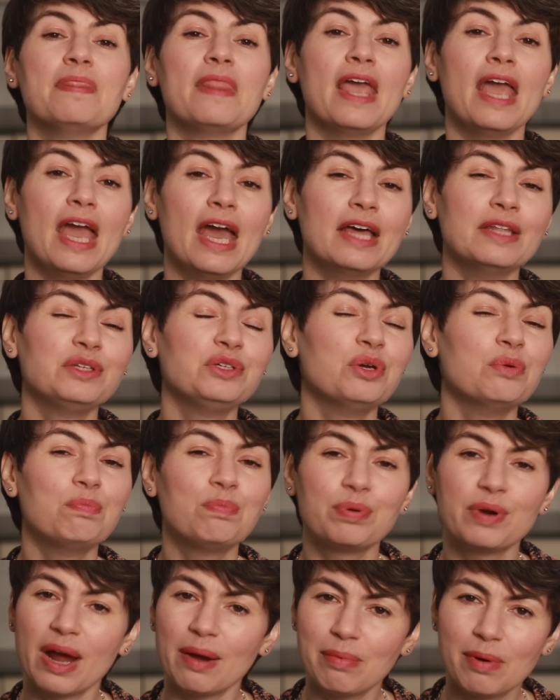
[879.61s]
and you
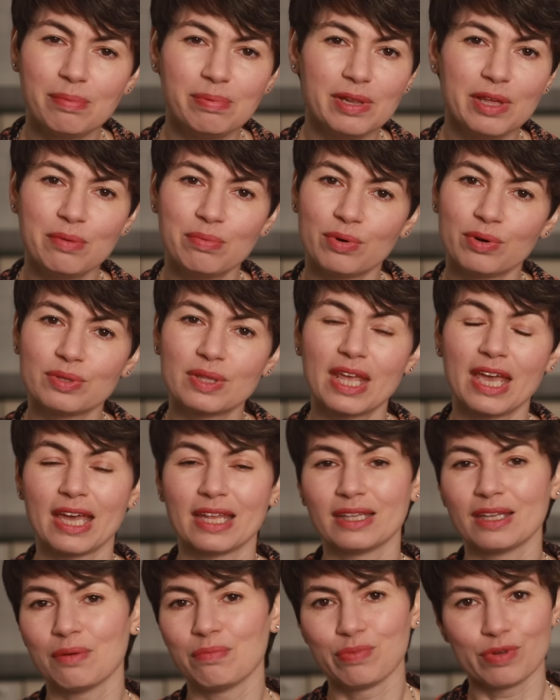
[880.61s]
probably won't
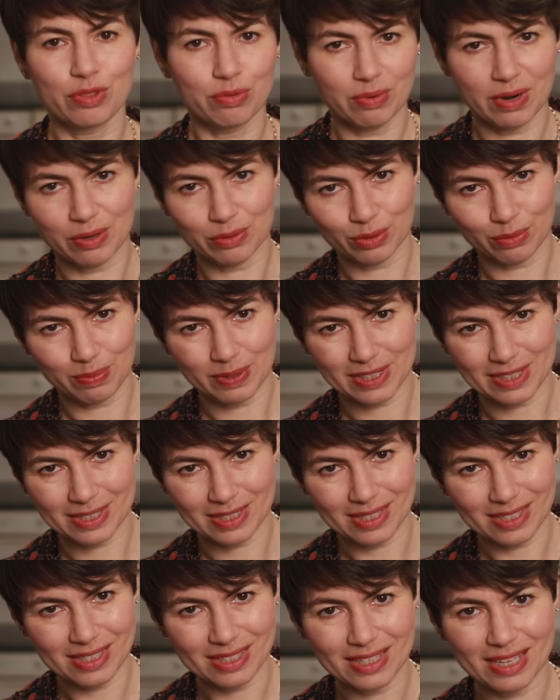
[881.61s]
end up with round
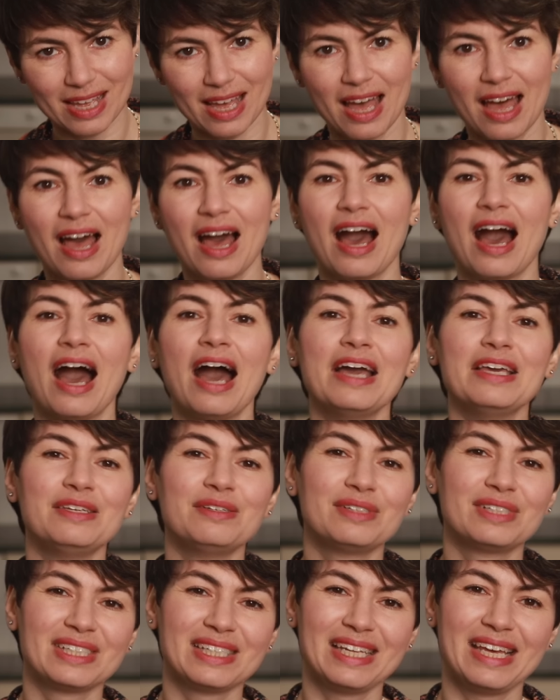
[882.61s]
pizzas. I
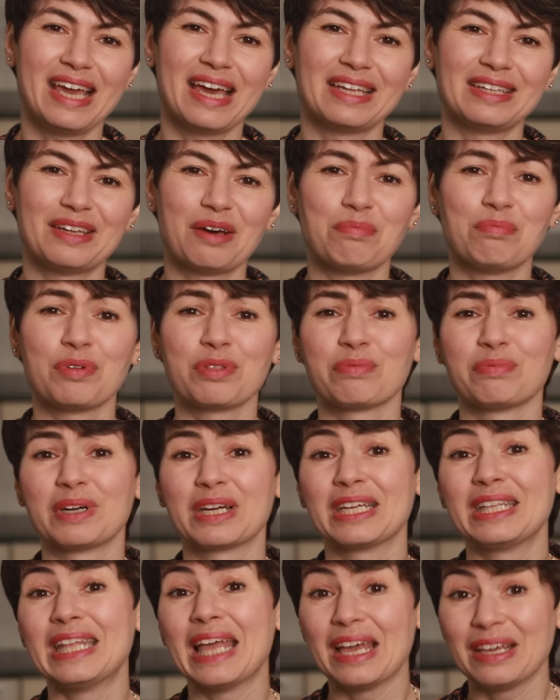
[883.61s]
usually end up with
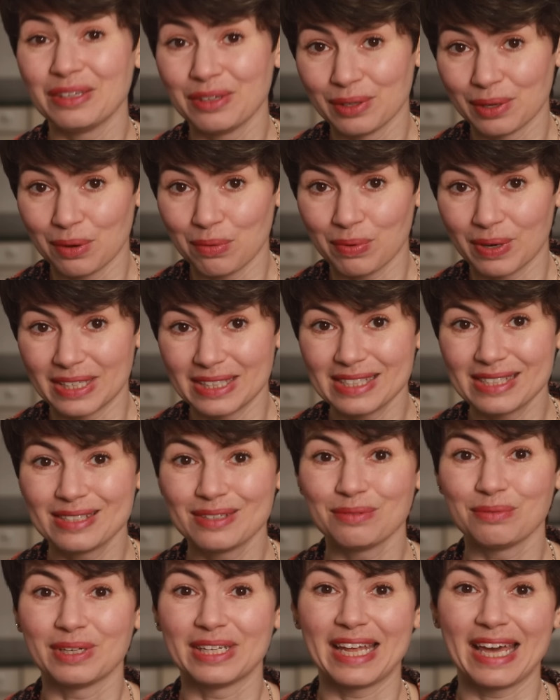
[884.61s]
rectangular ones
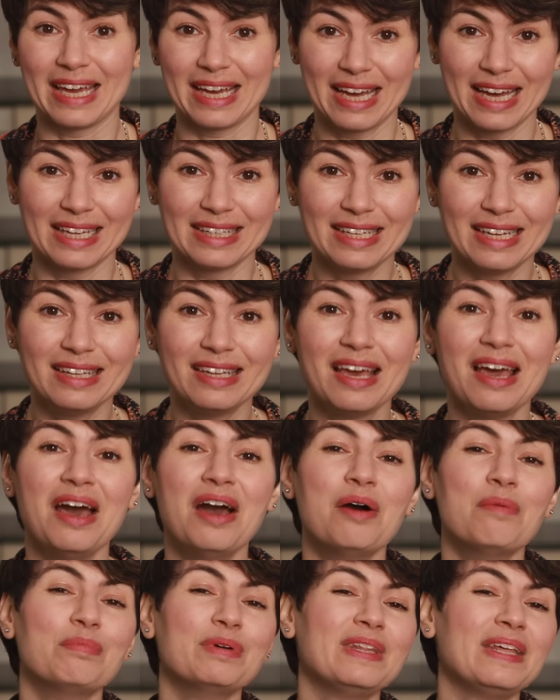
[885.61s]
when I cut it,
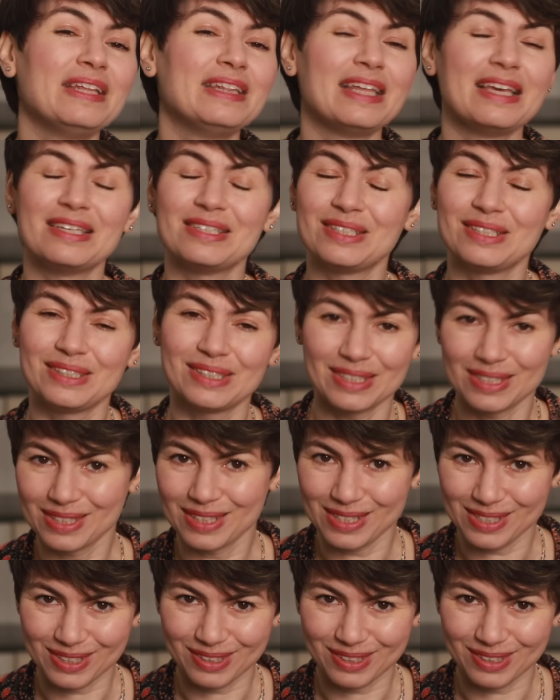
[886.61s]
but they taste just as